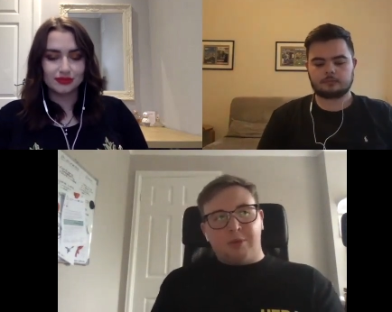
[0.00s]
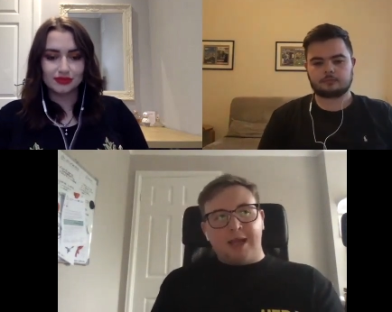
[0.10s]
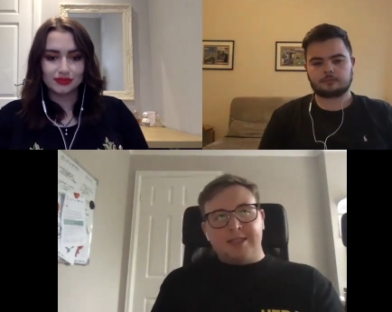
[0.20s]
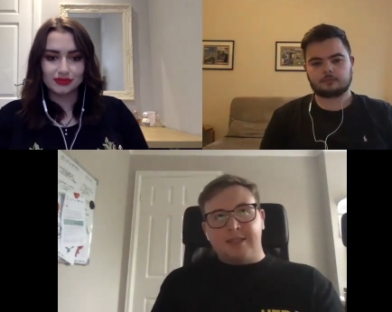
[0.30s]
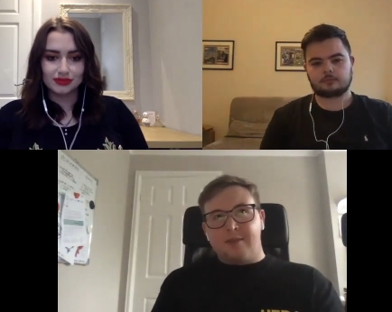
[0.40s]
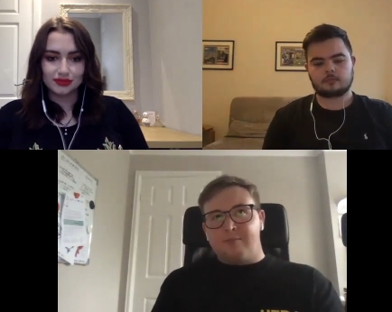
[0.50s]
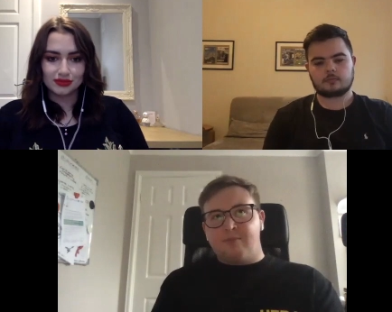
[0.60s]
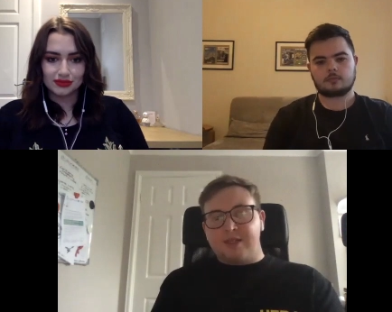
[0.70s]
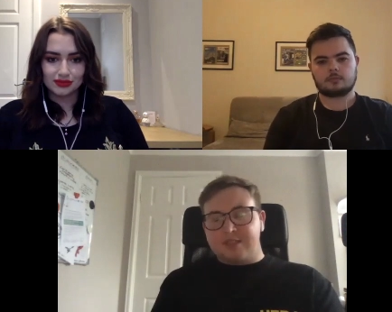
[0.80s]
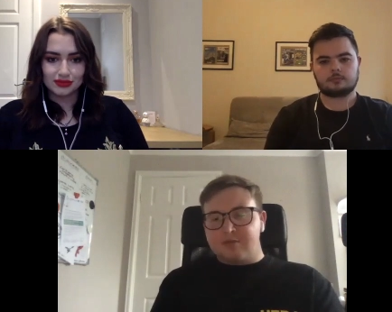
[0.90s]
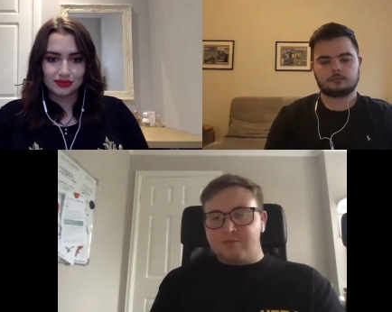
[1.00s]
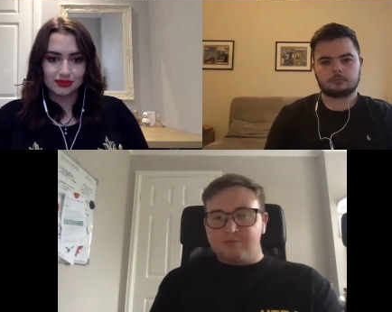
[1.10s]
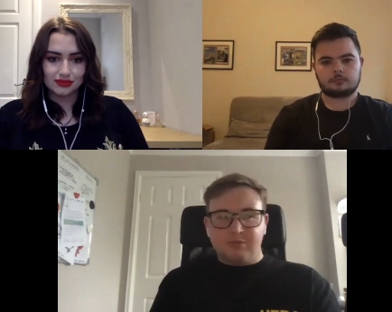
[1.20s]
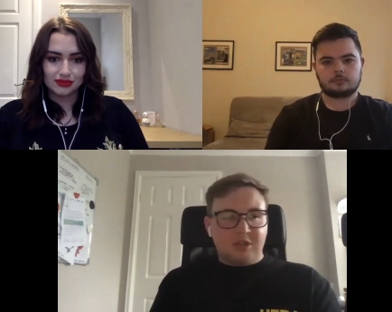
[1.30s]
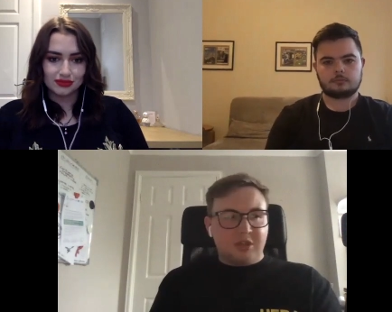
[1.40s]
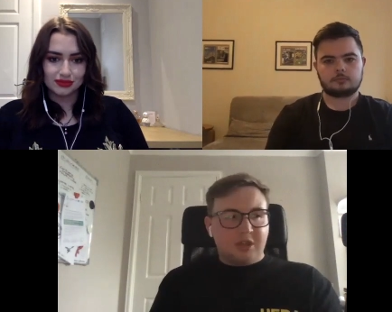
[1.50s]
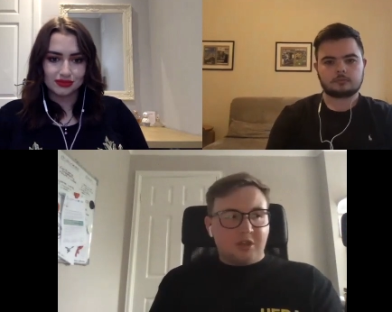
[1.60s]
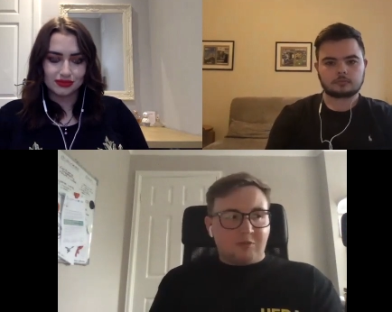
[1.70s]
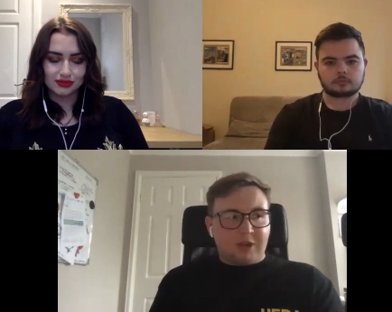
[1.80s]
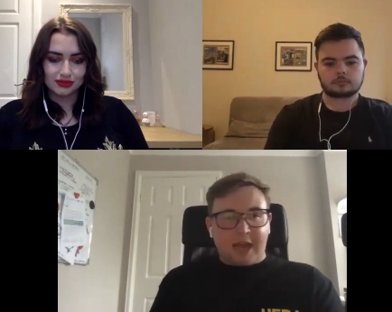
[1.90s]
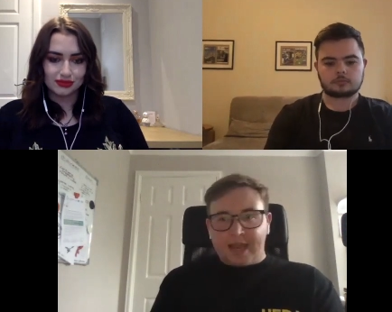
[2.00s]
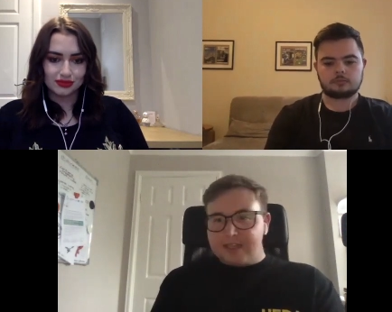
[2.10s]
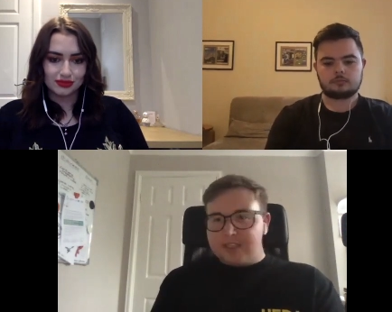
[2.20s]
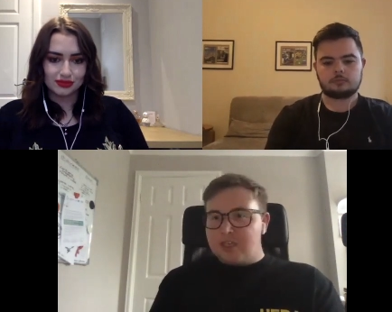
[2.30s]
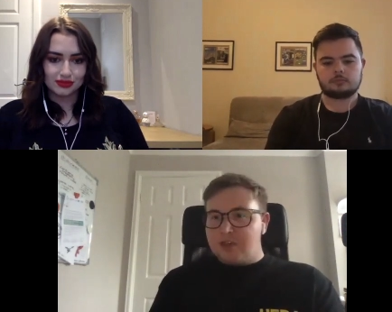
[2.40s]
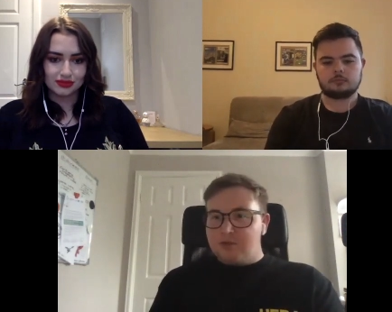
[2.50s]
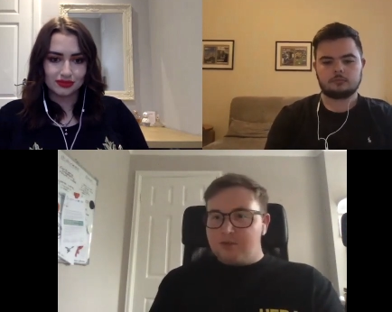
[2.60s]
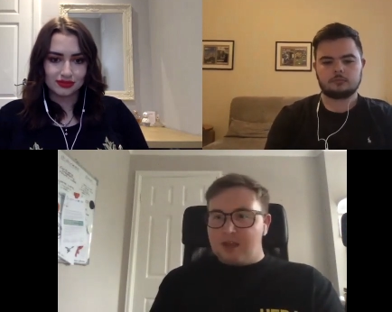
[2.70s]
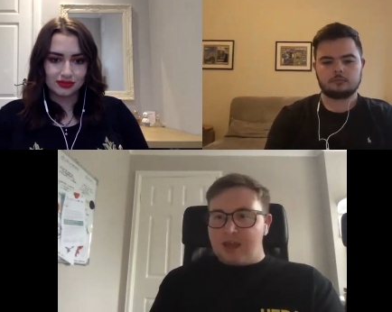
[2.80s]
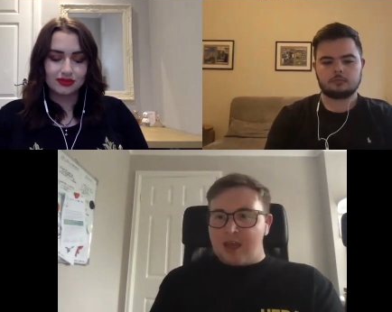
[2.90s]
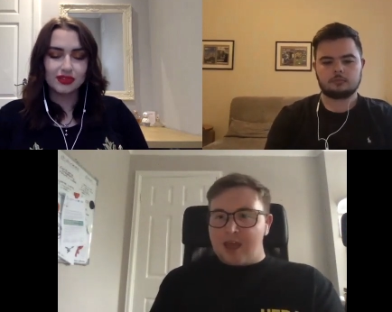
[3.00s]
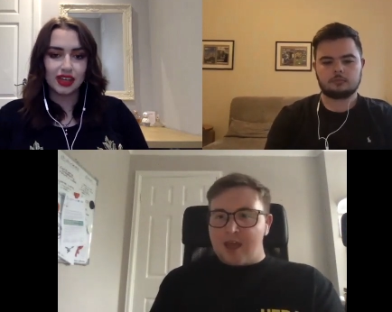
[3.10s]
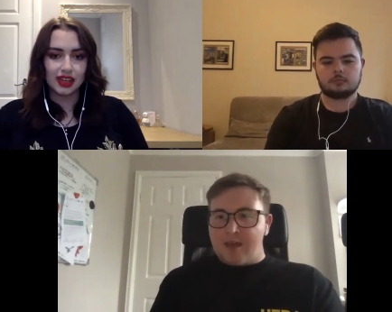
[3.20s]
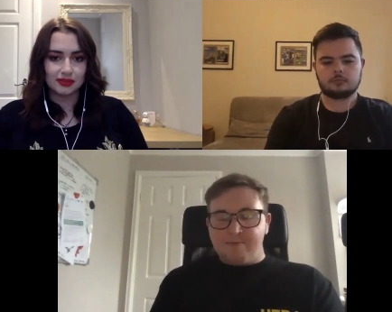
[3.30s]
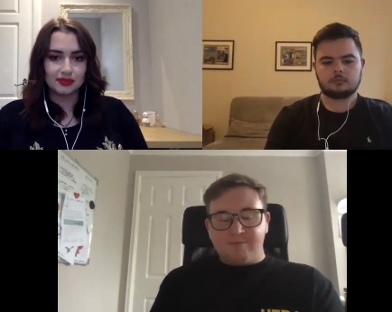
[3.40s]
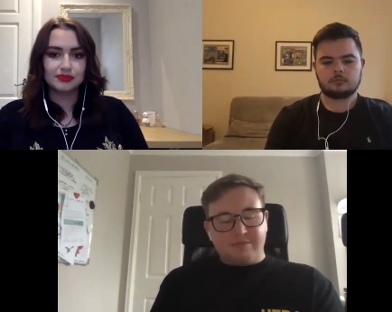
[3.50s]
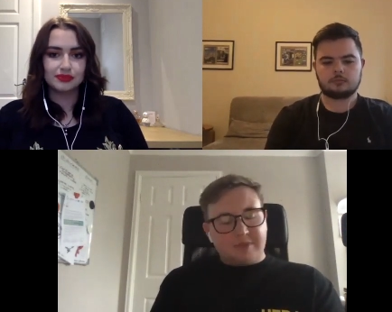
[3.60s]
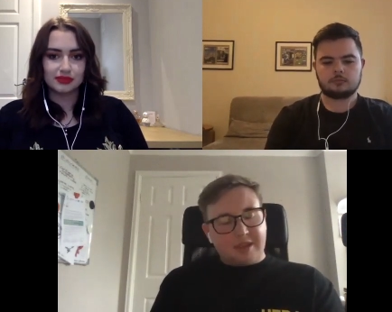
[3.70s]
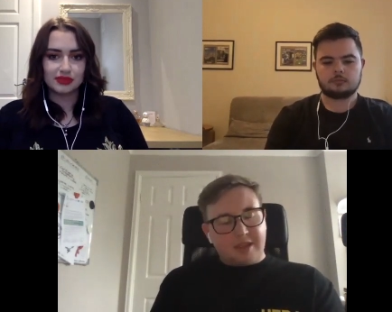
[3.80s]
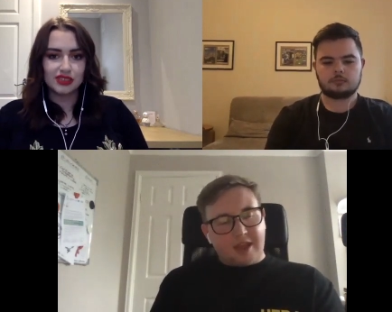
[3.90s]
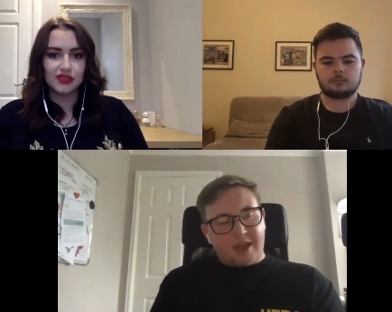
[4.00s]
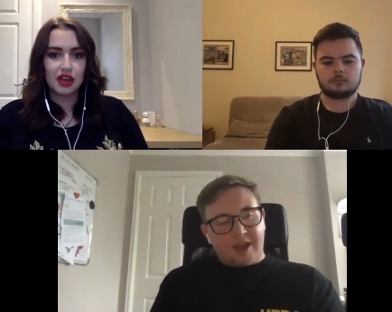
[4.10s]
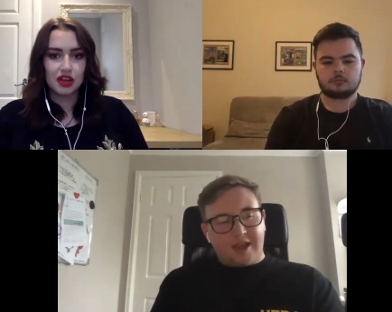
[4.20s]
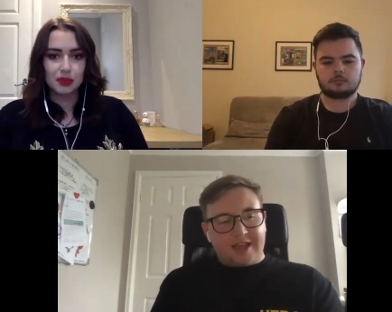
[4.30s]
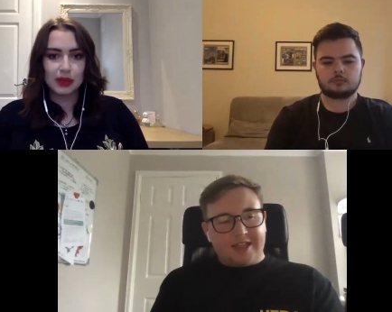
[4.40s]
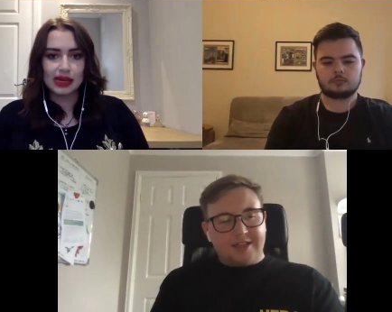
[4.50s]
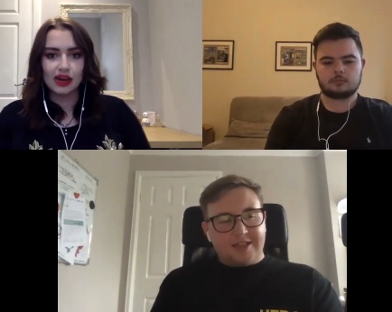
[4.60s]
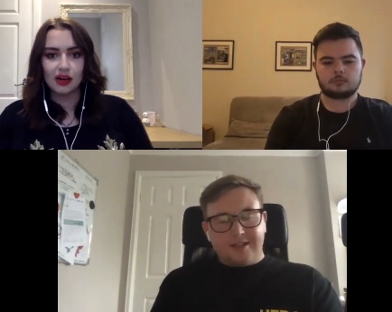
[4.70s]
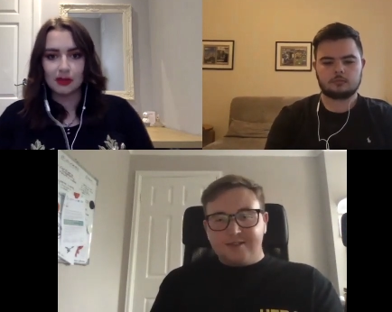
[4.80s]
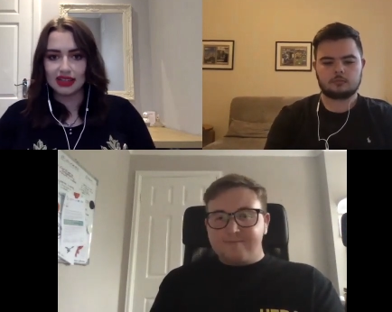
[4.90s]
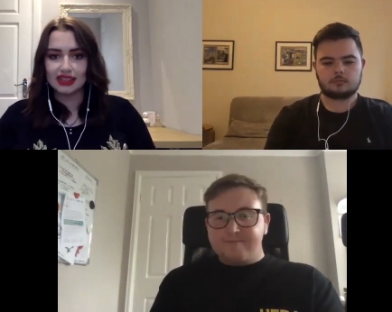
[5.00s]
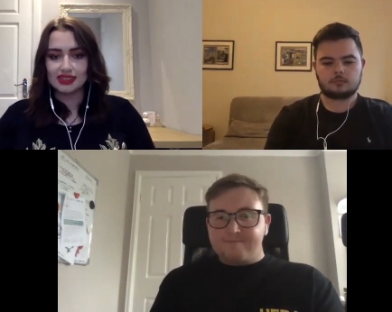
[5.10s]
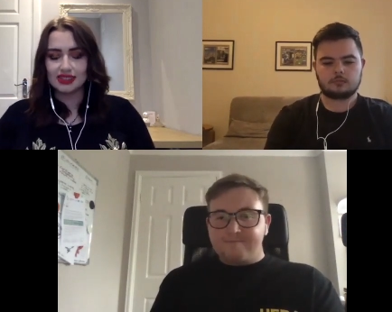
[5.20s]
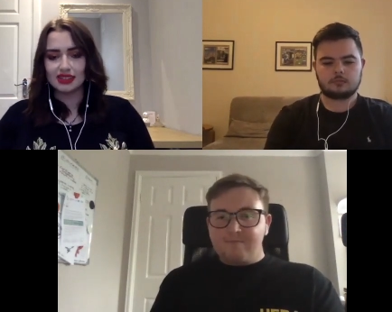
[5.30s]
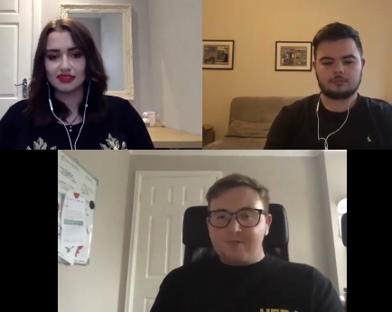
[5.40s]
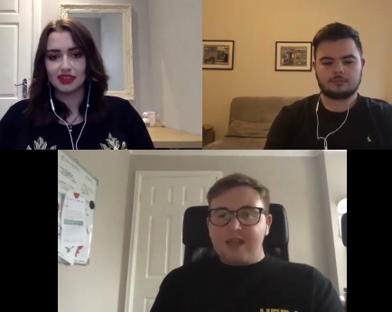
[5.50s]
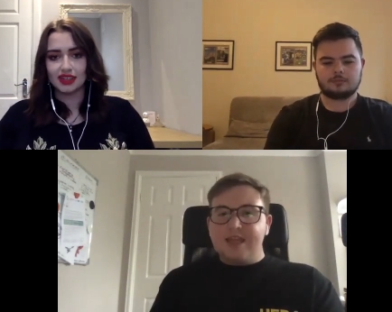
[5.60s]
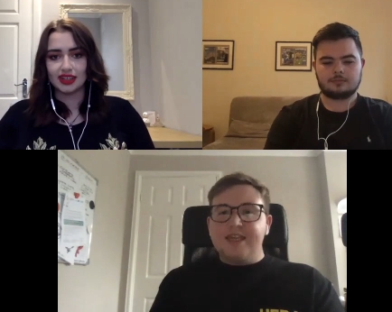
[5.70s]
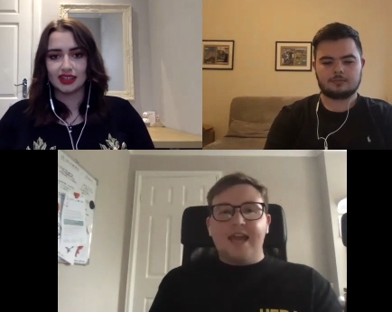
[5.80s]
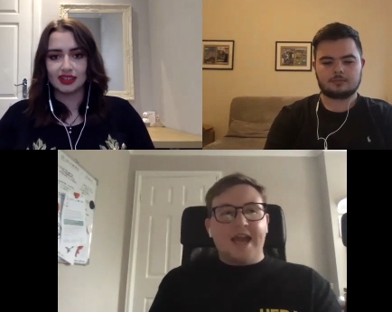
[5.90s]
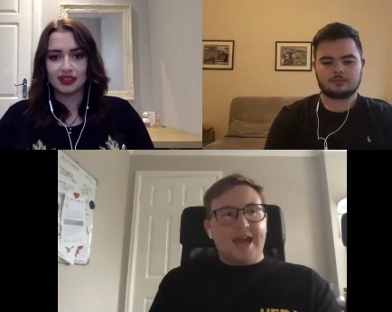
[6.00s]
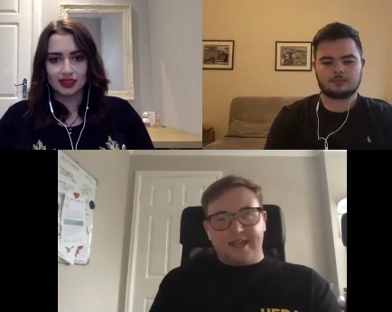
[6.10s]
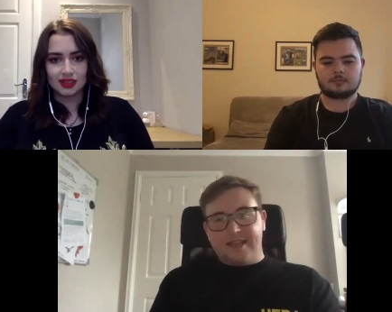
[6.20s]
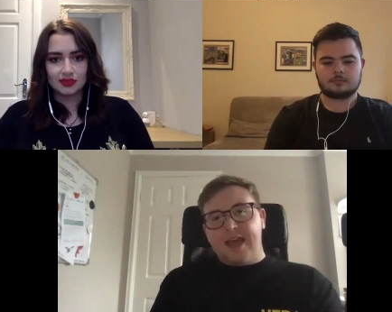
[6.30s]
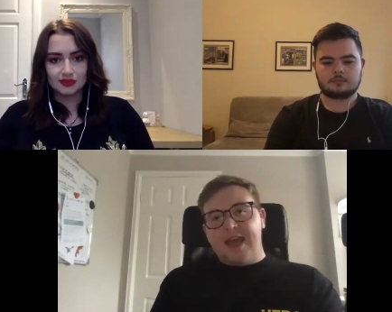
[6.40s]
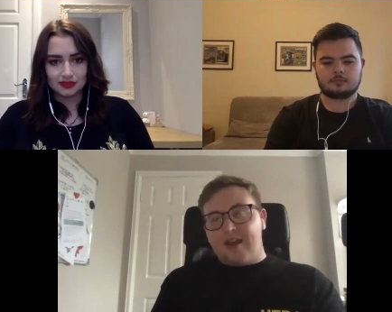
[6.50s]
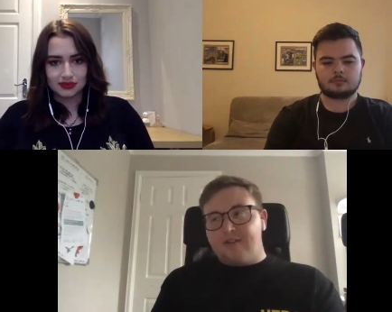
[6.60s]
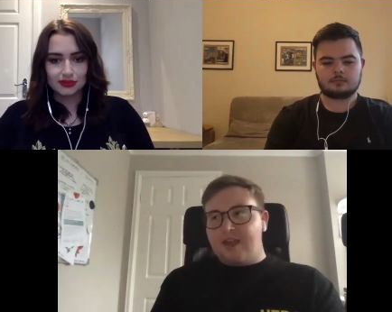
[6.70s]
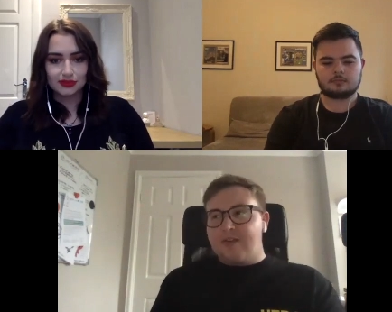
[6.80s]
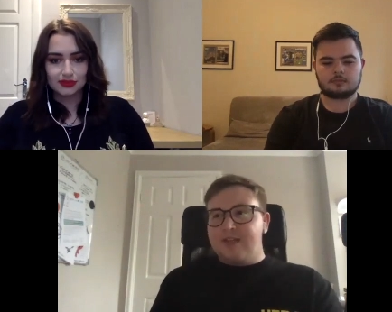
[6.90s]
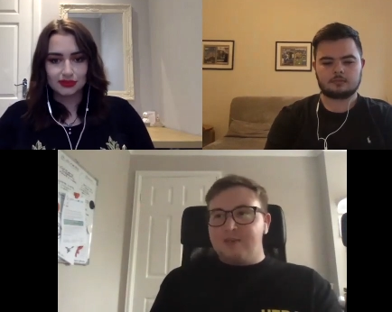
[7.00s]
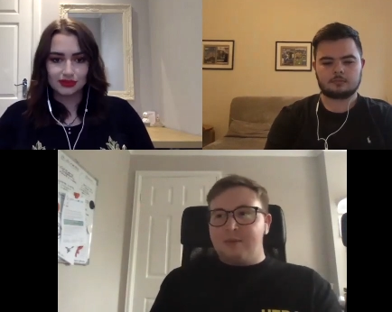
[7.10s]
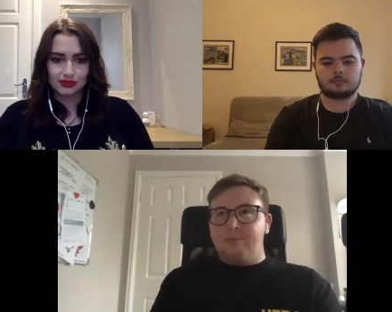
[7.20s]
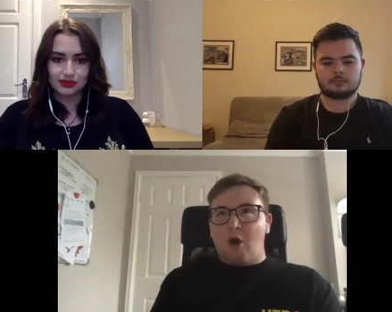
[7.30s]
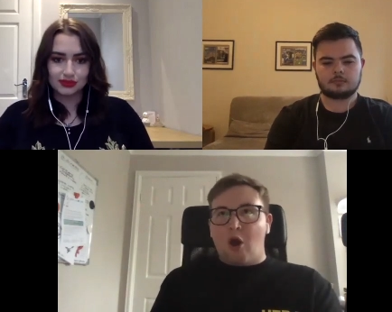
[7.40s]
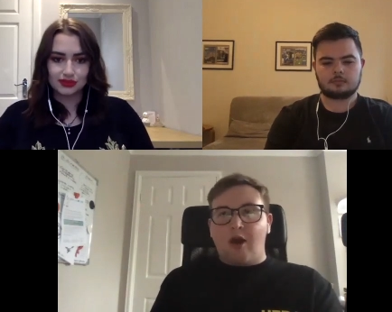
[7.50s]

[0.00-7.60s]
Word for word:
Speaker 1: players that the fans can relate to. Um, yeah.
Speaker 2: He's a very good PR man, isn't he? Really. Yeah,
Speaker 1: yeah. I mean, I mean, he's been part.